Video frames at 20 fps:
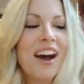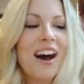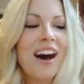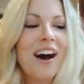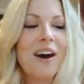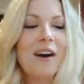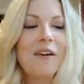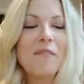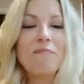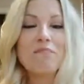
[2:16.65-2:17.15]

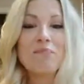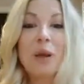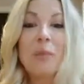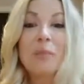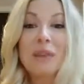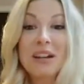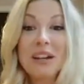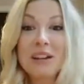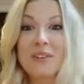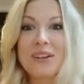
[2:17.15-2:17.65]

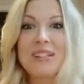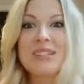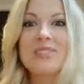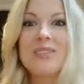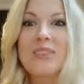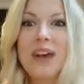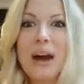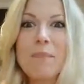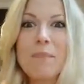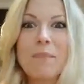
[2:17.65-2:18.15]
But anyway, so
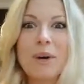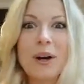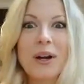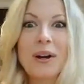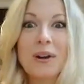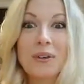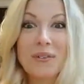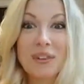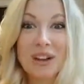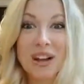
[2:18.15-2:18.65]
that
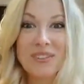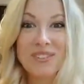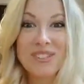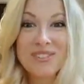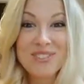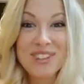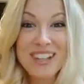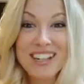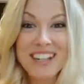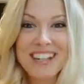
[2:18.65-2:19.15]
book, when I
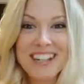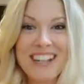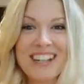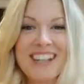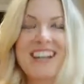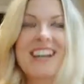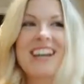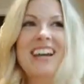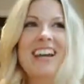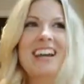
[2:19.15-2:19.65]
was reading
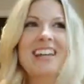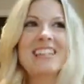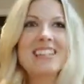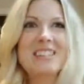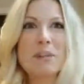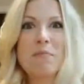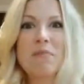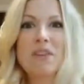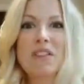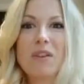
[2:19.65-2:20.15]
it, is
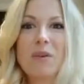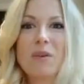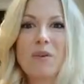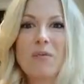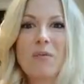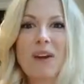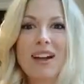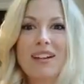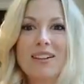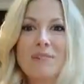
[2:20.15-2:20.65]
something that
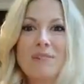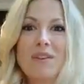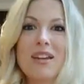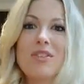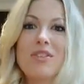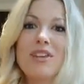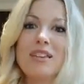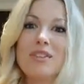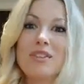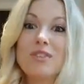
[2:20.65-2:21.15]
reminded me
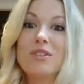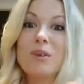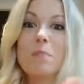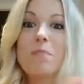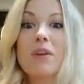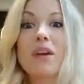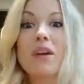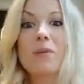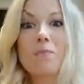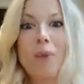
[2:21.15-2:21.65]
that there's a
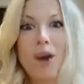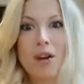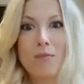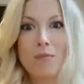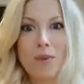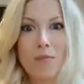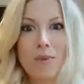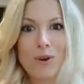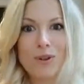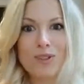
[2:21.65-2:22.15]
big part of
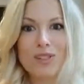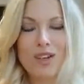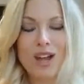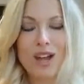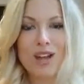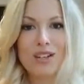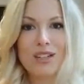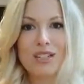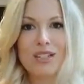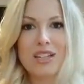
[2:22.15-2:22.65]
my
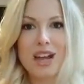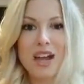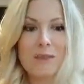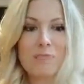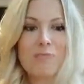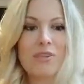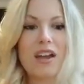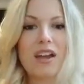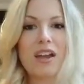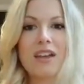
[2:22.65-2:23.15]
personality
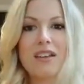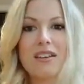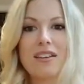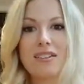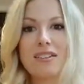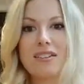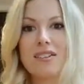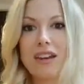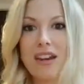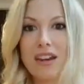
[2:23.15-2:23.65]
type that
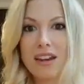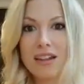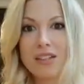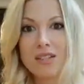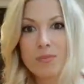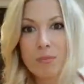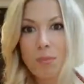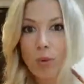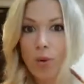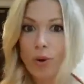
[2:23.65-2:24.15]
is an
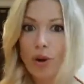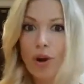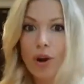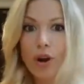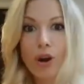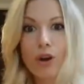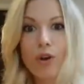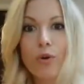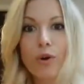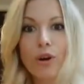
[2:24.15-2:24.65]

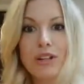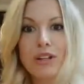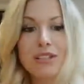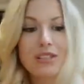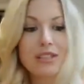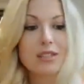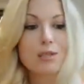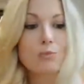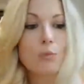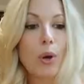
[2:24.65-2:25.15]
explorer, according to
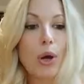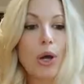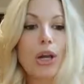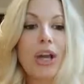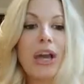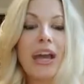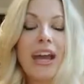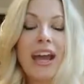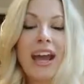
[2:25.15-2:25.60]
this book.